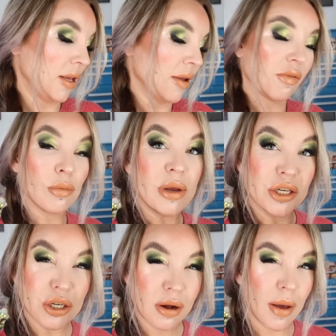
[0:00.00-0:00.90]
the
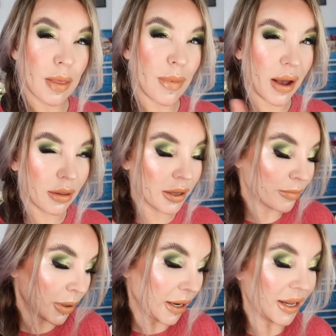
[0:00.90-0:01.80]
information on the
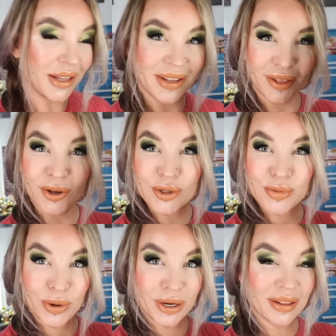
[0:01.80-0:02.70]
palette, but it, it looks
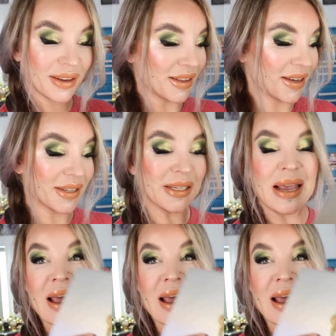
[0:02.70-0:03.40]
pretty like this.